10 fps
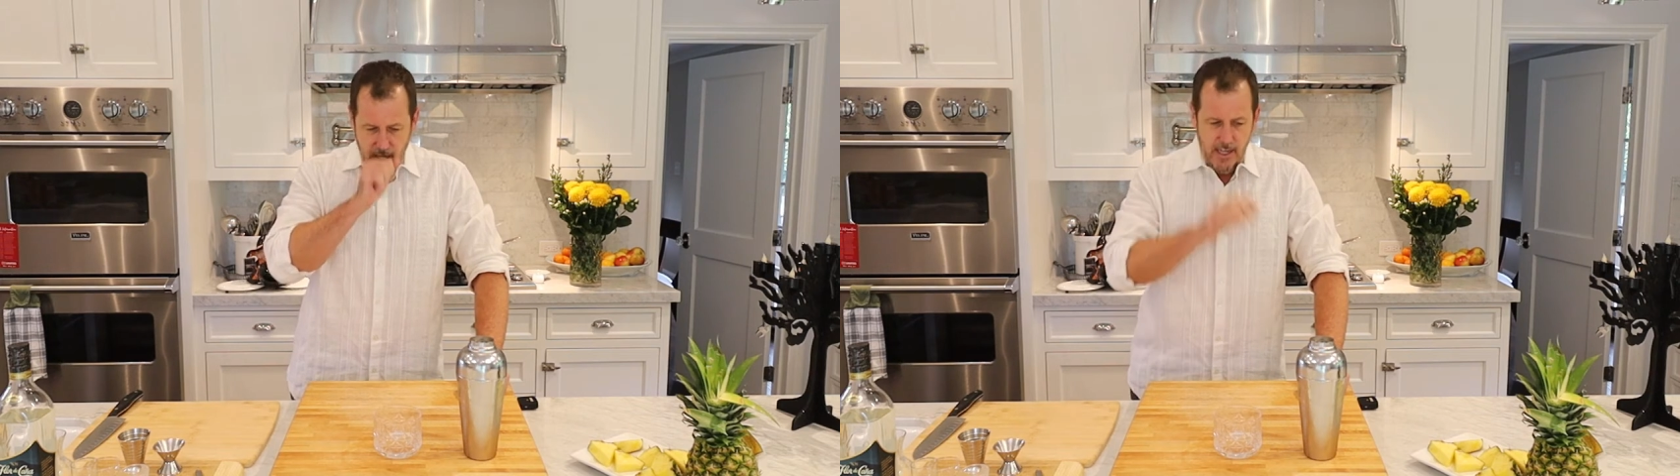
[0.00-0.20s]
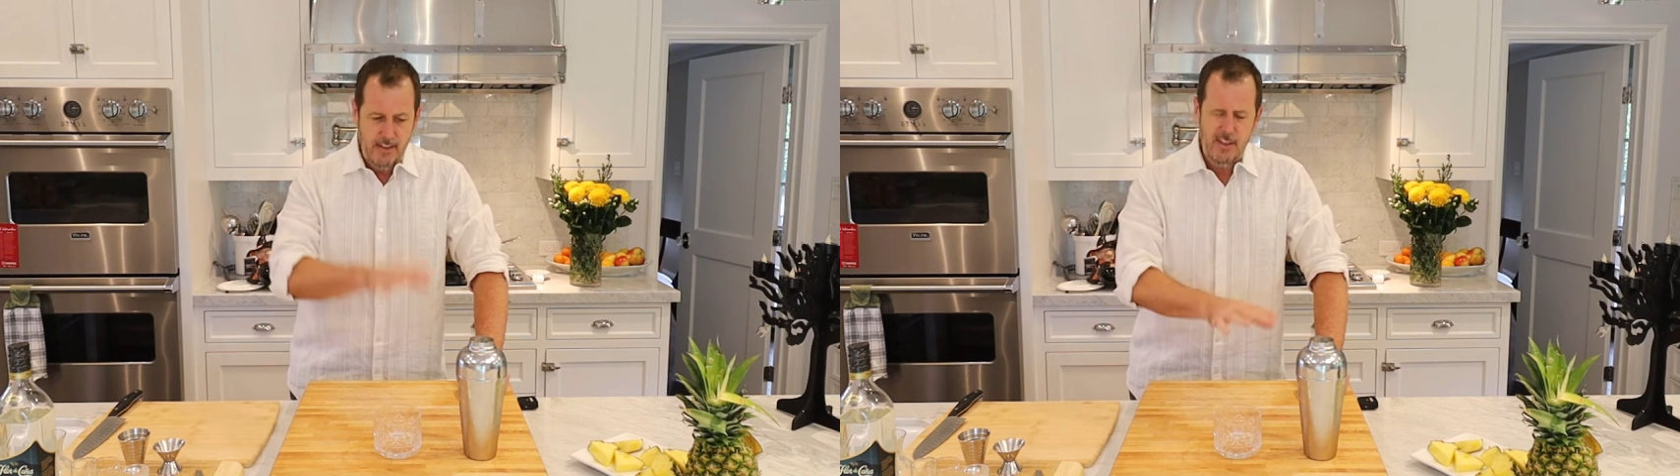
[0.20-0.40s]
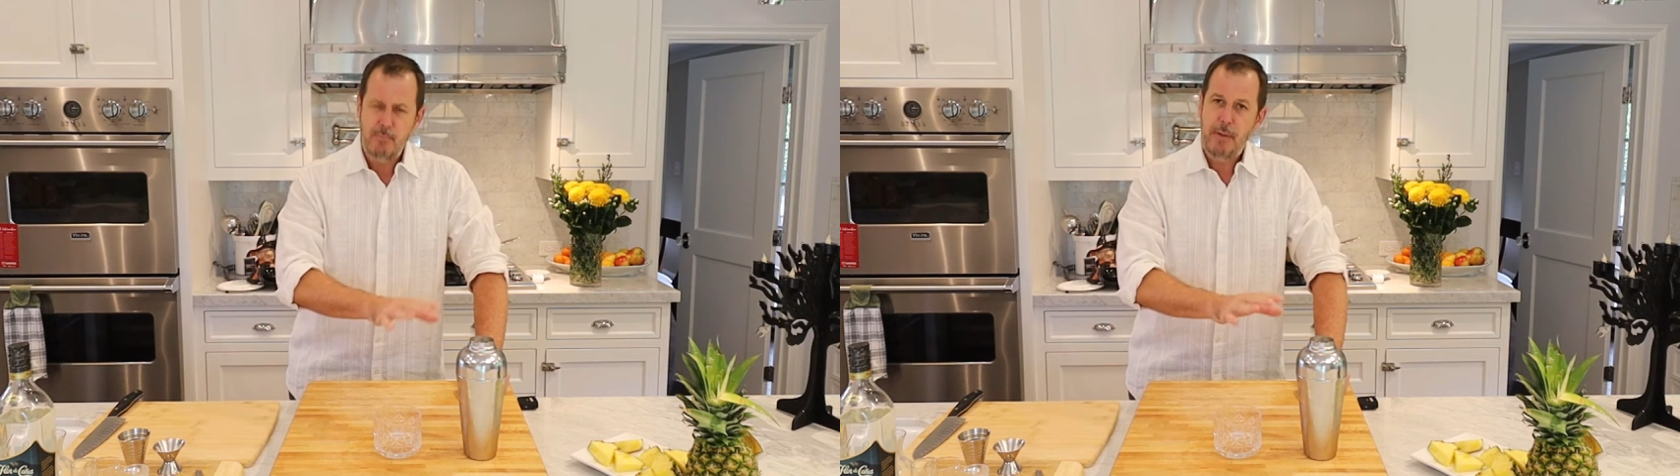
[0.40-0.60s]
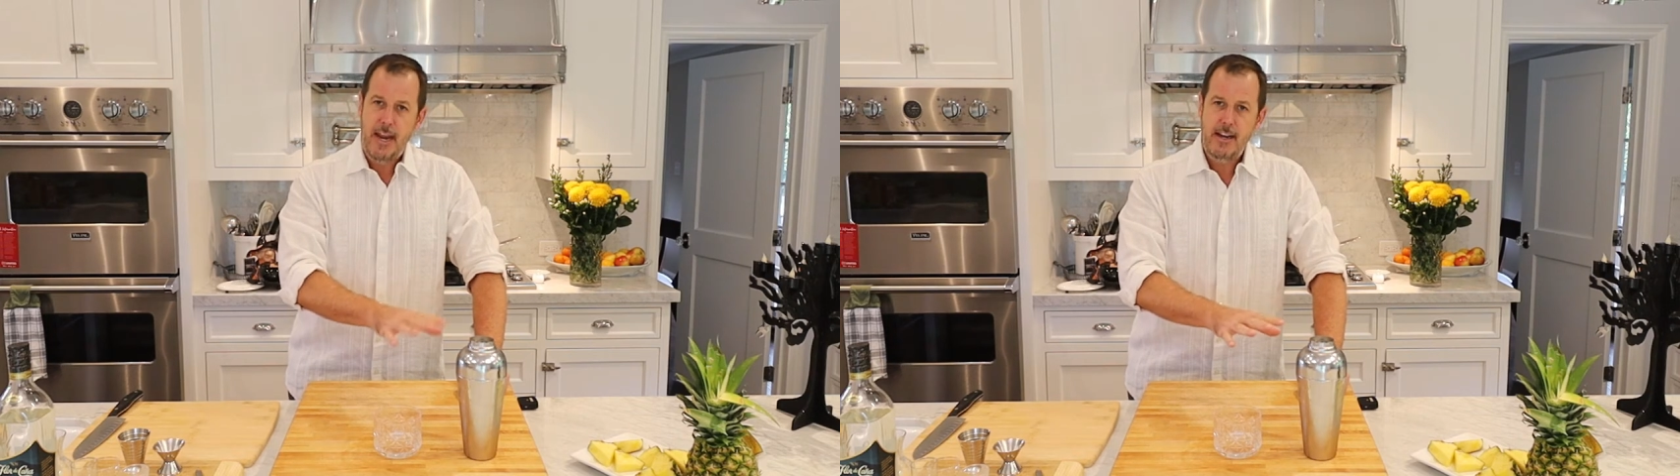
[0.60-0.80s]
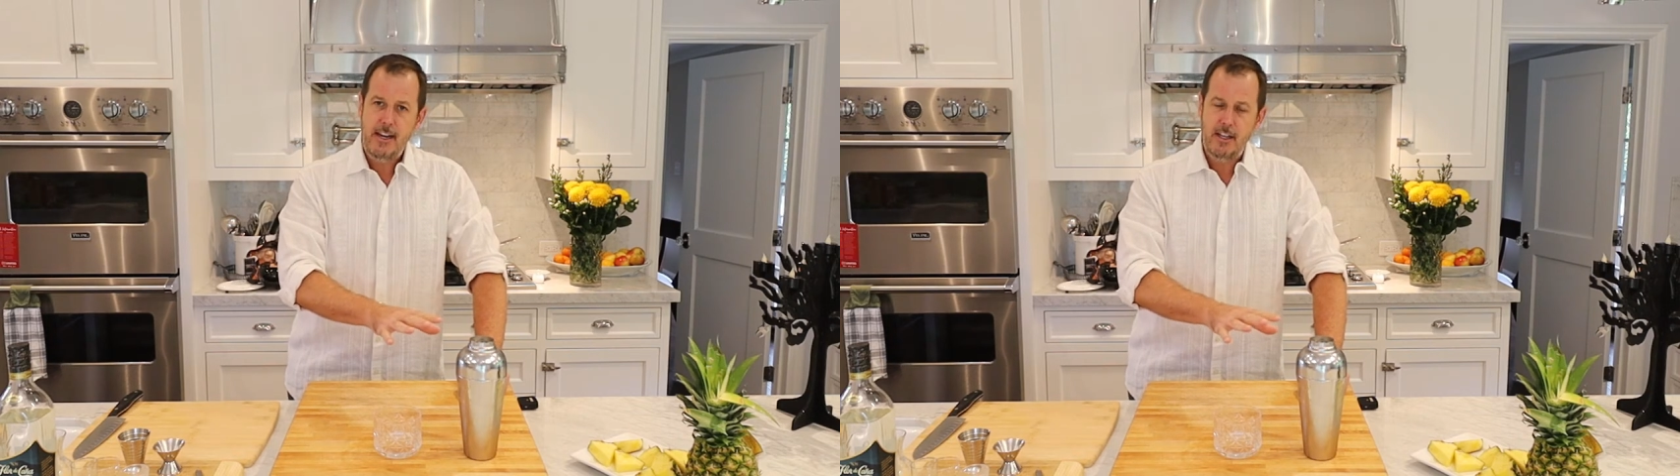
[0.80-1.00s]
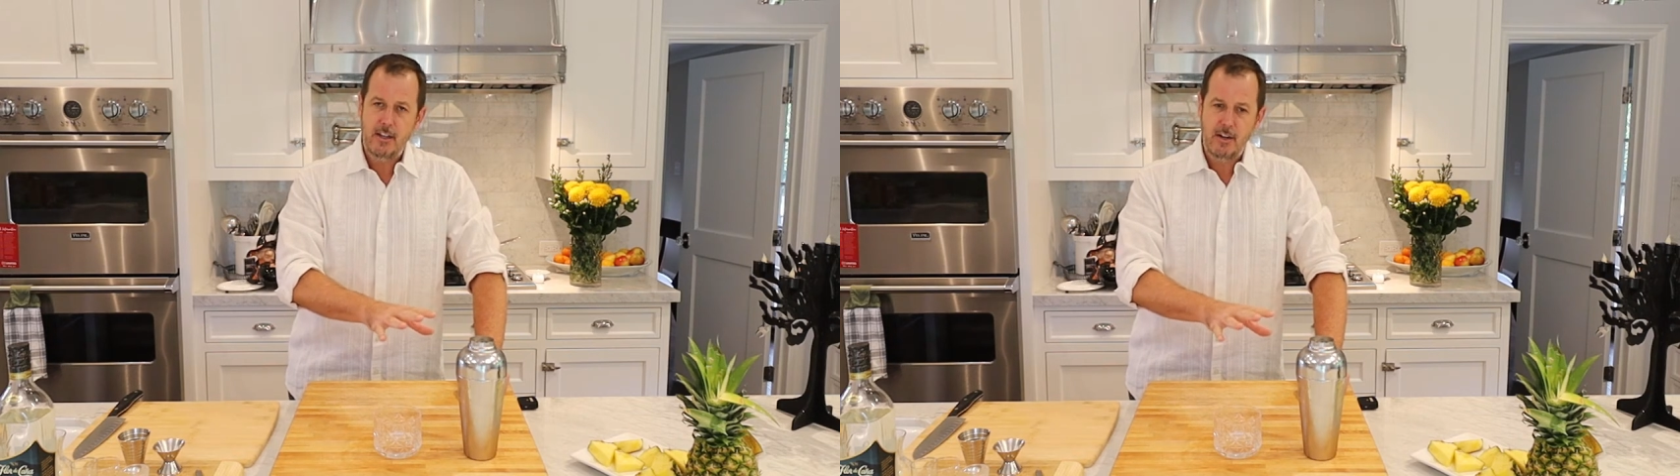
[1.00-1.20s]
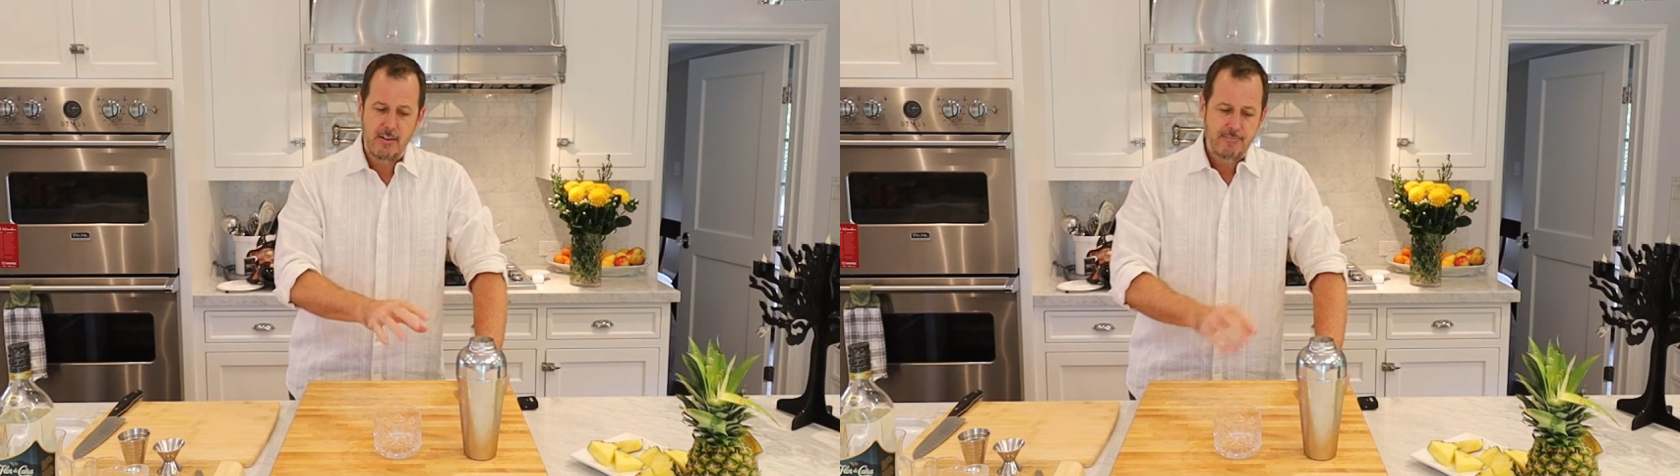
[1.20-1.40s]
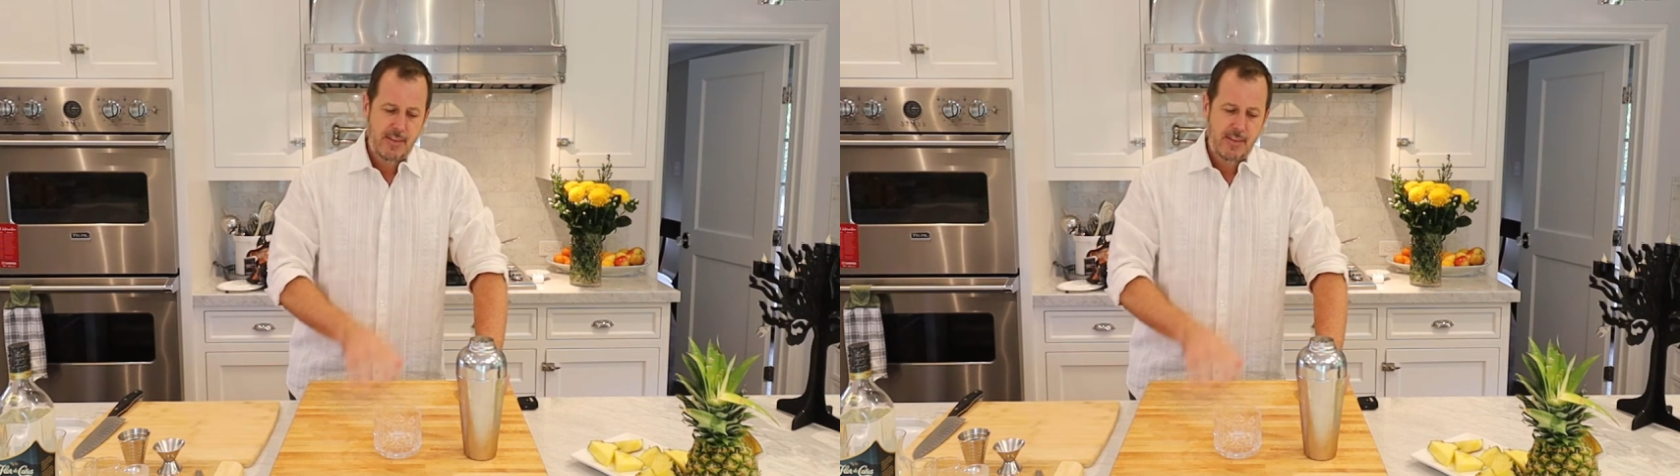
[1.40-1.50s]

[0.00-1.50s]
in the painkiller.